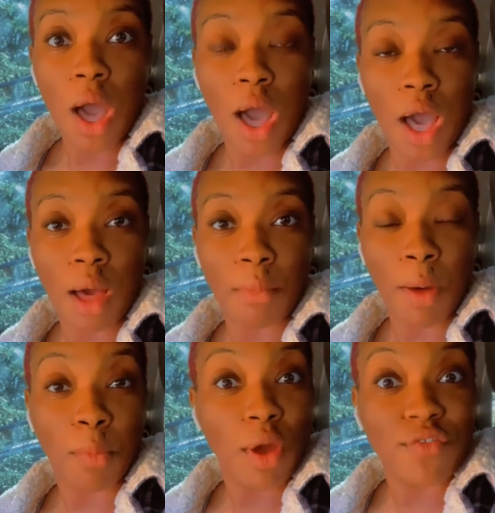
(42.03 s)

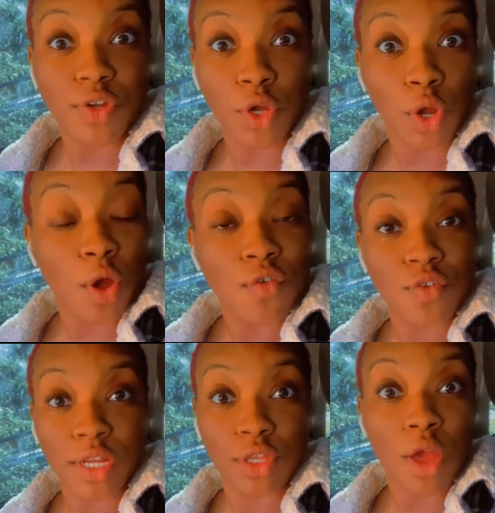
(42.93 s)
a boyfriend or
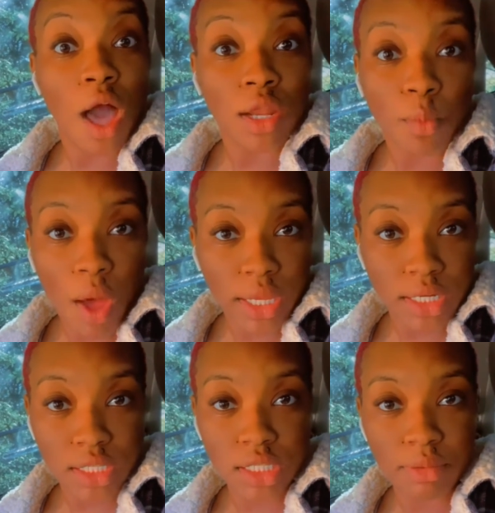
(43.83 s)
girlfriend and y'all are
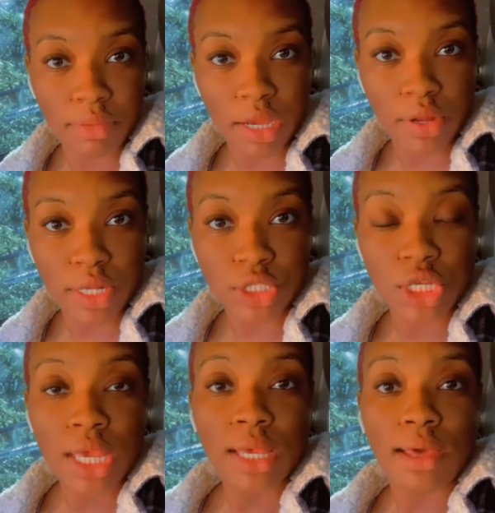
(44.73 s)
walking into marriage,
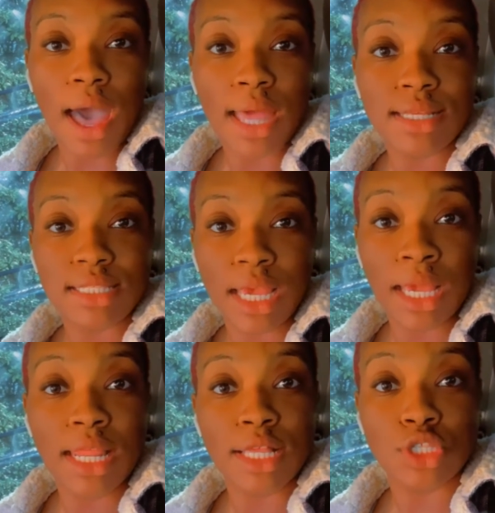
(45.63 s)
God is
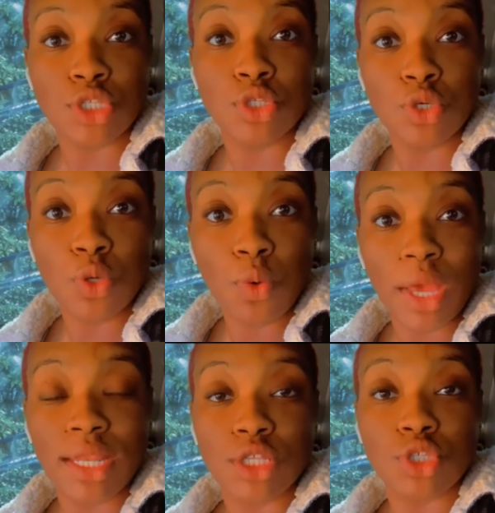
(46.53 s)
saying it's new
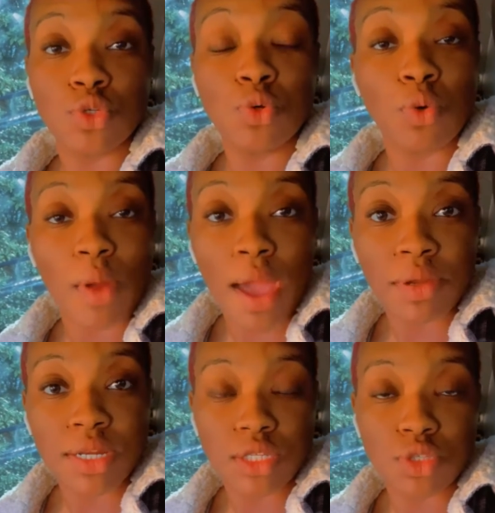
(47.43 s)
and it's new
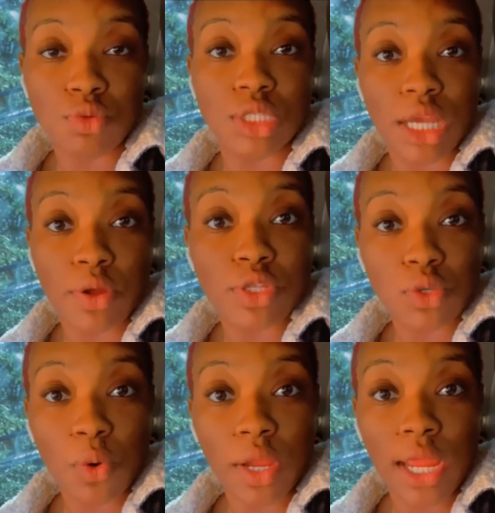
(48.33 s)
ground and it's new
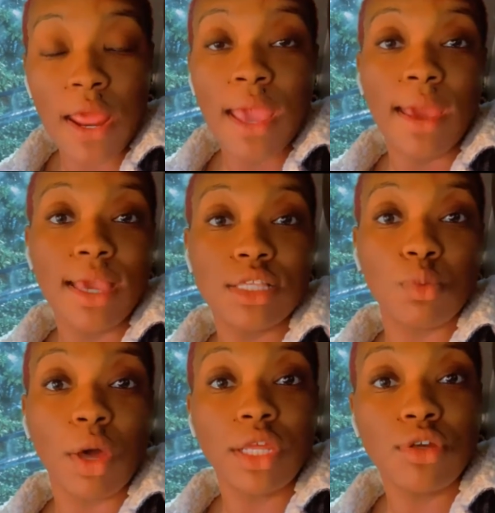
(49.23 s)
territory, and he's
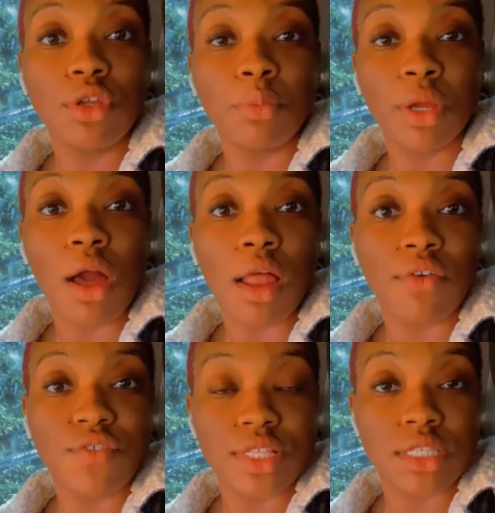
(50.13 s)
wanting you to bring all
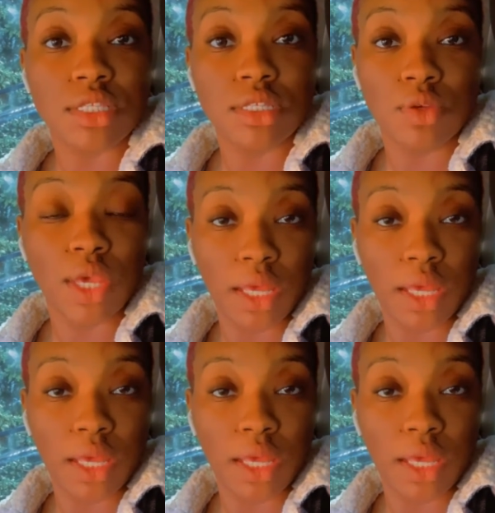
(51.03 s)
offenses to him.